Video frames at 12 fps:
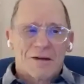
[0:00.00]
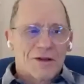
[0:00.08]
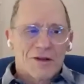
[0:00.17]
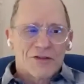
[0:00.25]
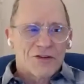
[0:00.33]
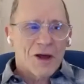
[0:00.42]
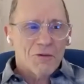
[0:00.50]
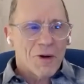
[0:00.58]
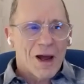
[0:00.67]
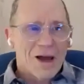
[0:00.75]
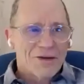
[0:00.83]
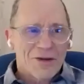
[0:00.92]

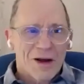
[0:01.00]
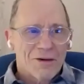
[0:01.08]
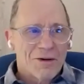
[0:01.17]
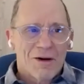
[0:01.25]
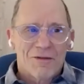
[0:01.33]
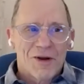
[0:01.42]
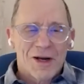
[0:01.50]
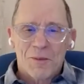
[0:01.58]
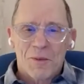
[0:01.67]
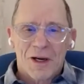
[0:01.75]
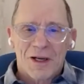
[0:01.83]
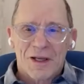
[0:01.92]
sunrise, I don't know if
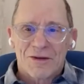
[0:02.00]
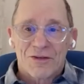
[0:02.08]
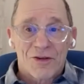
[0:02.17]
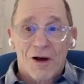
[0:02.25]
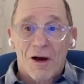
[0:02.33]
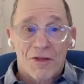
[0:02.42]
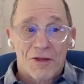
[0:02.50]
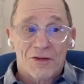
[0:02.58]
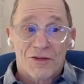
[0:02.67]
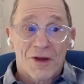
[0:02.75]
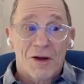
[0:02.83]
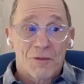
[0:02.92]
anybody saw the
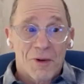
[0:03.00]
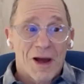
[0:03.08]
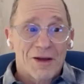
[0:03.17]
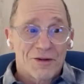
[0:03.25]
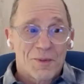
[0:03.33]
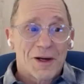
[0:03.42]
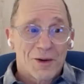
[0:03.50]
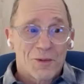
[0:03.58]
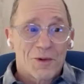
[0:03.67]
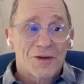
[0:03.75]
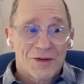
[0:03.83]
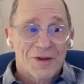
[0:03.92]
sunrise, but it
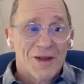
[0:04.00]
was